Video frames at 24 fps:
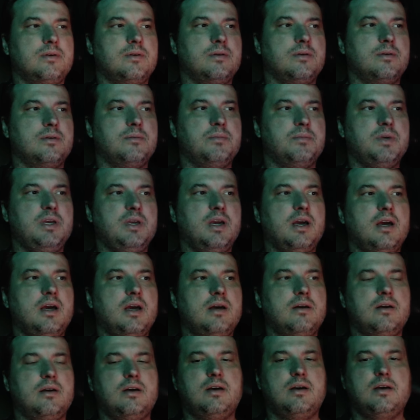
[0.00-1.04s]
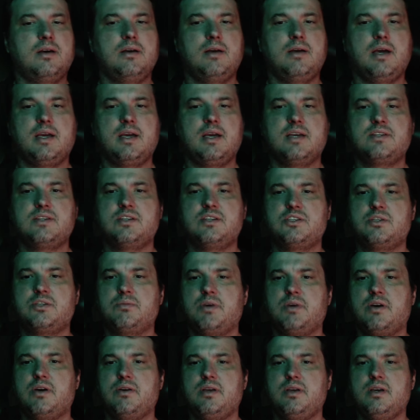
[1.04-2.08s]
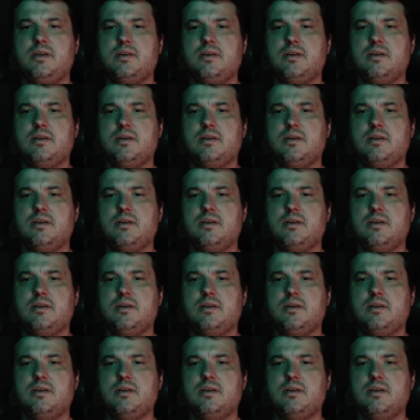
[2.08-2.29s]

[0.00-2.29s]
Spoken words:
but yeah, I guess that's about it.